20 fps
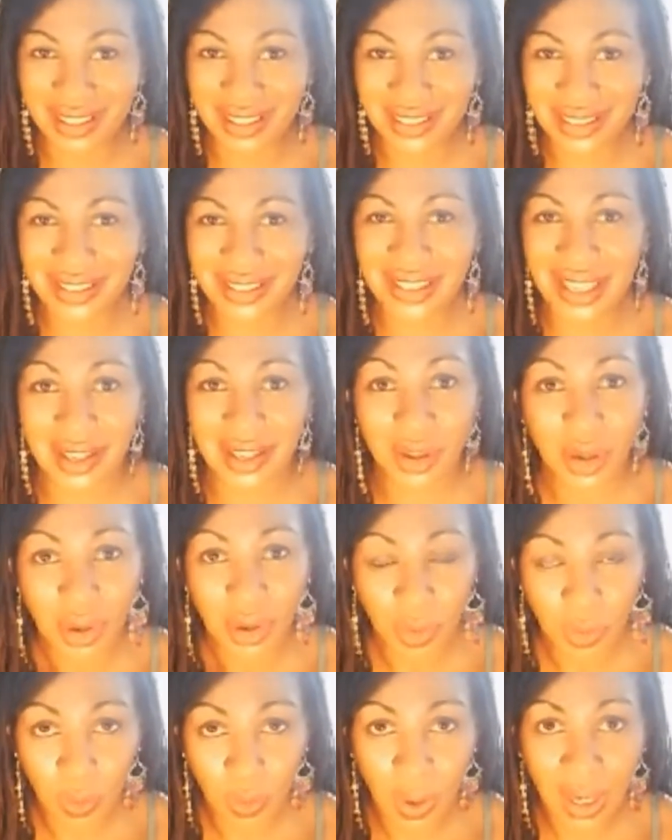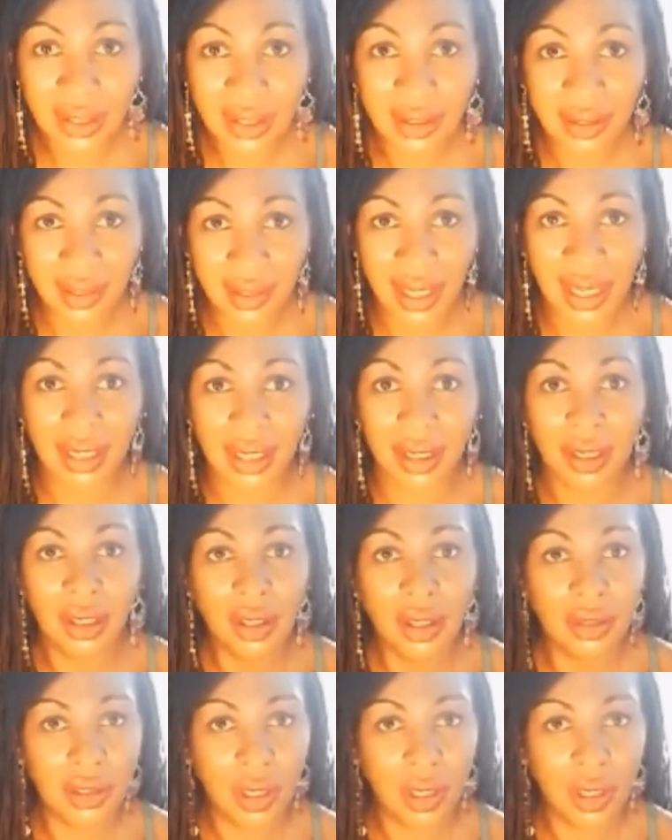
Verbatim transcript: like I was saying, one thing.